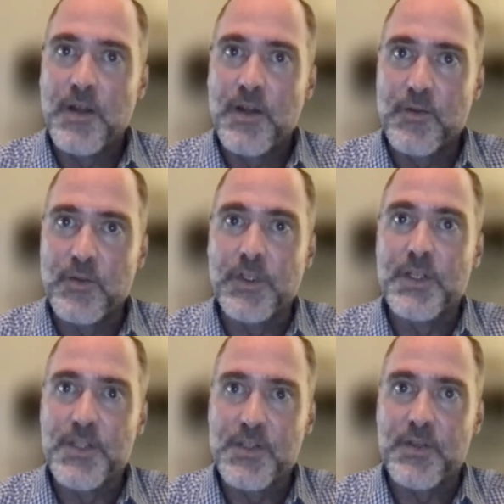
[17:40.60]

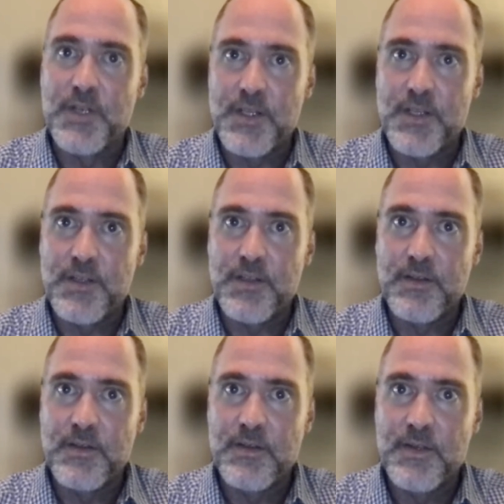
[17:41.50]
religious tradition.
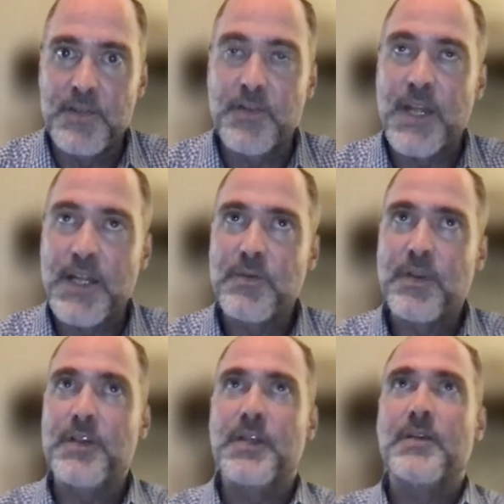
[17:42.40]
And so that's one
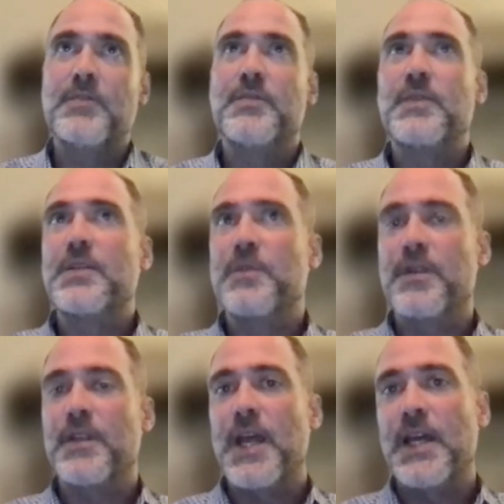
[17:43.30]
of
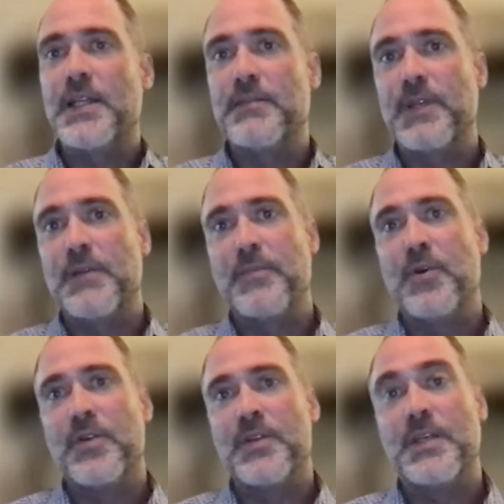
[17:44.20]
the academic
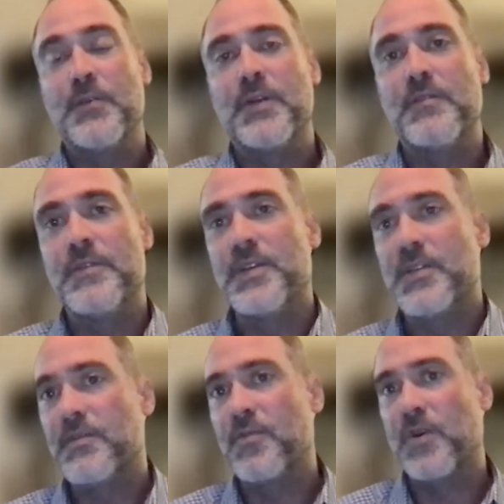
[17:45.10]
components that we
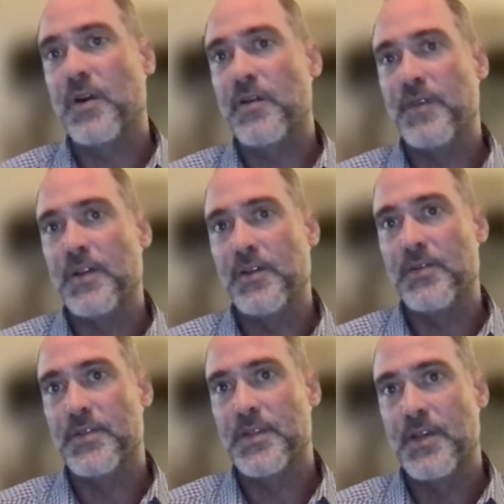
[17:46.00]
envision for our
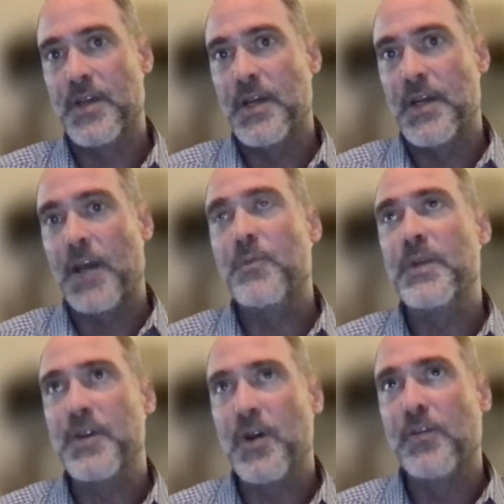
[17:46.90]
fellows. How do we
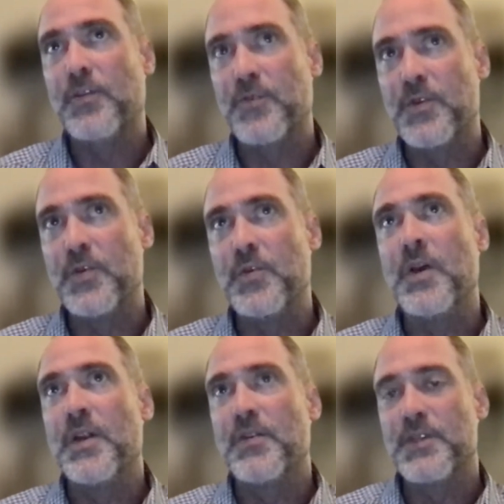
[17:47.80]
go
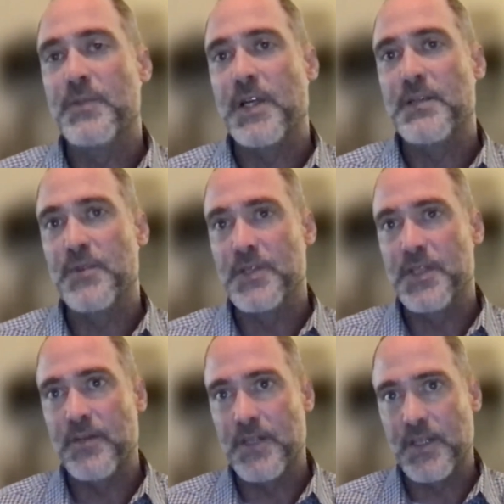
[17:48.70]
through responsible
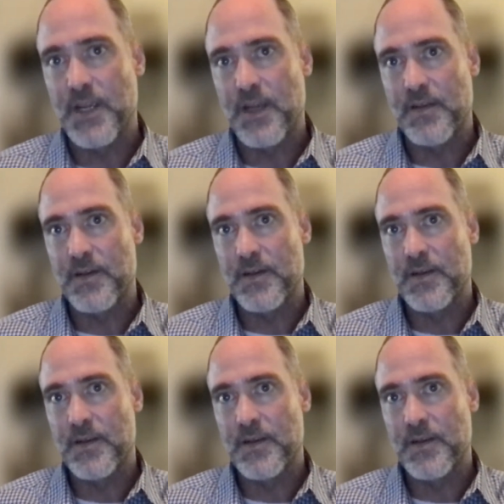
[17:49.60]
self together